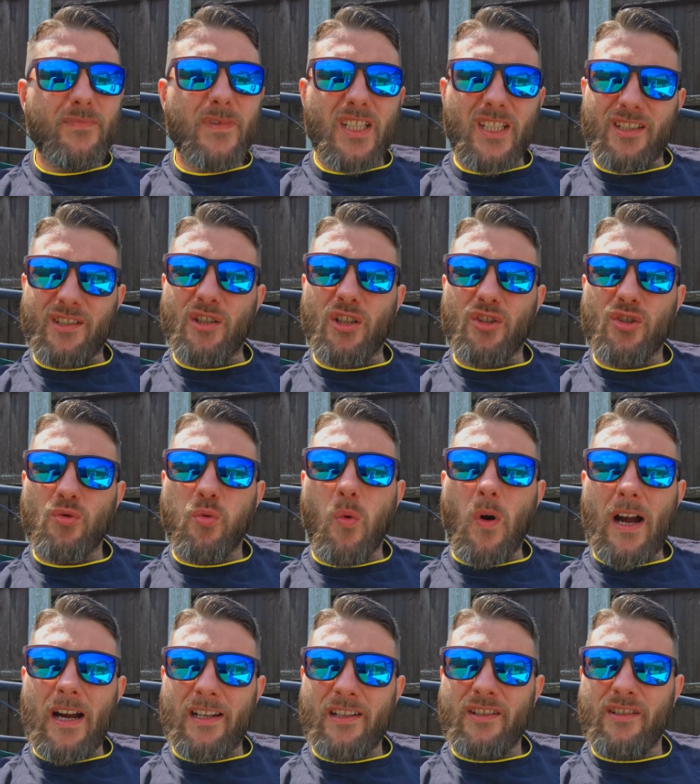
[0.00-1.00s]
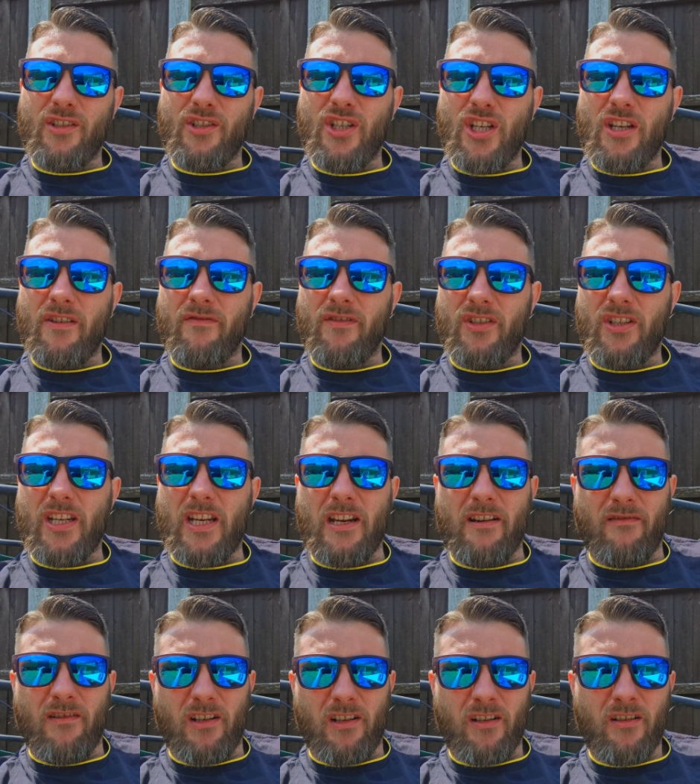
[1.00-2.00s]
has got twice the surface
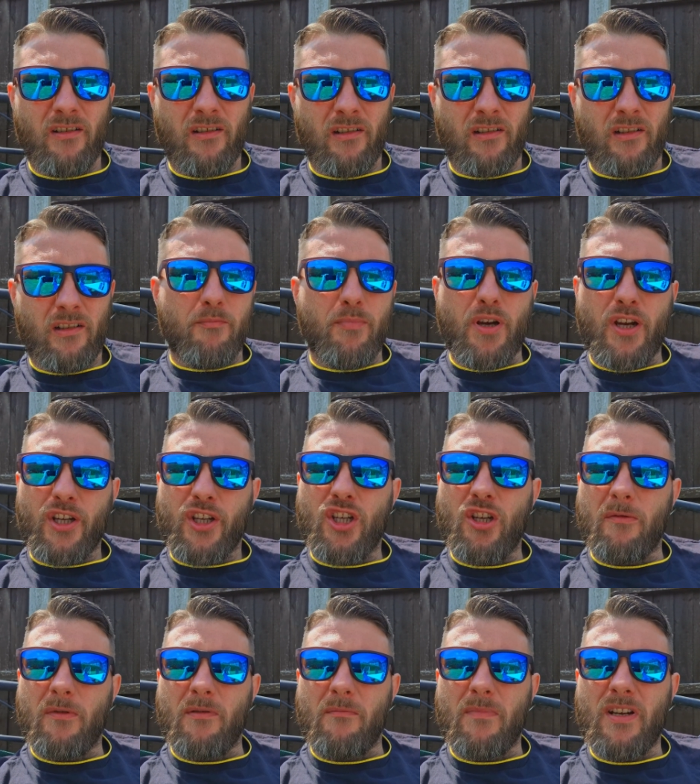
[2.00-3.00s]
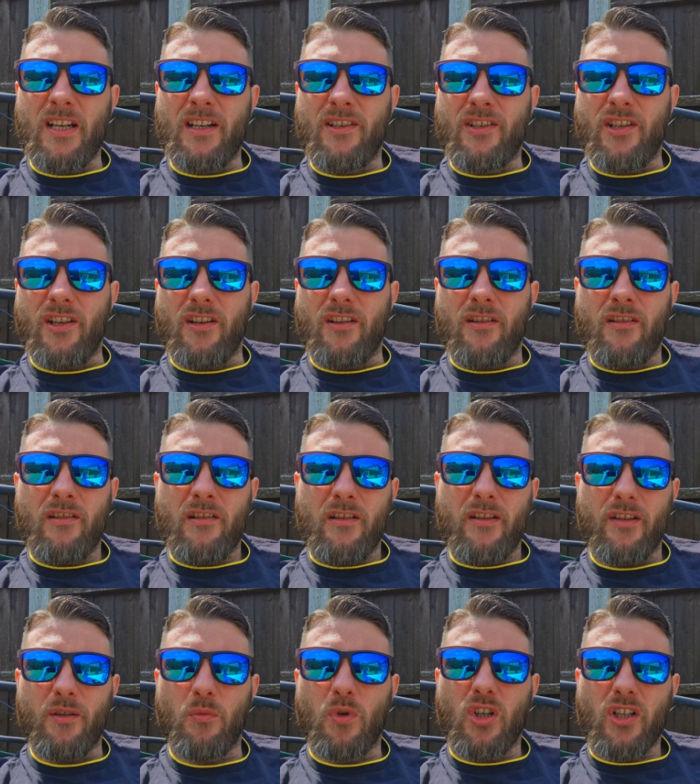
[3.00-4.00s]
area per cubic metre
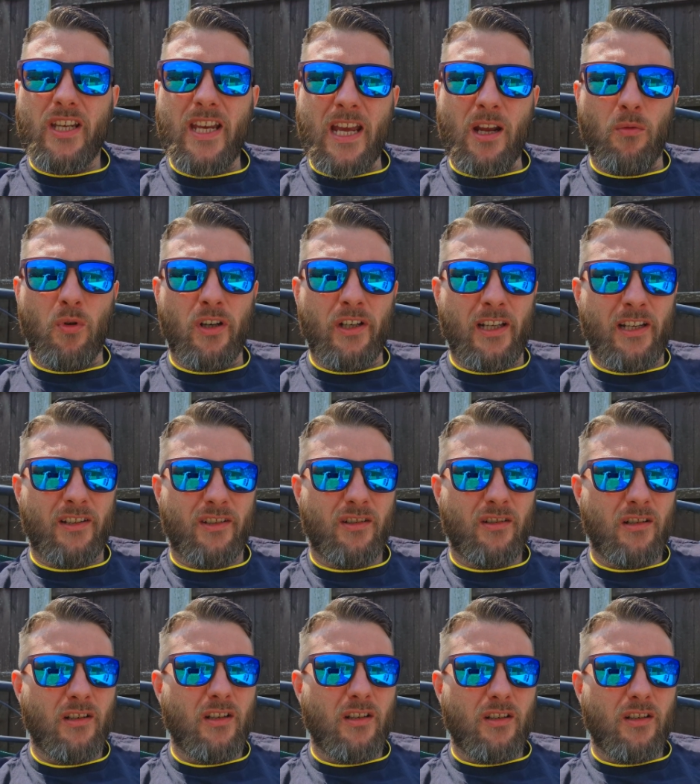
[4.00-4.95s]
than what K1 has.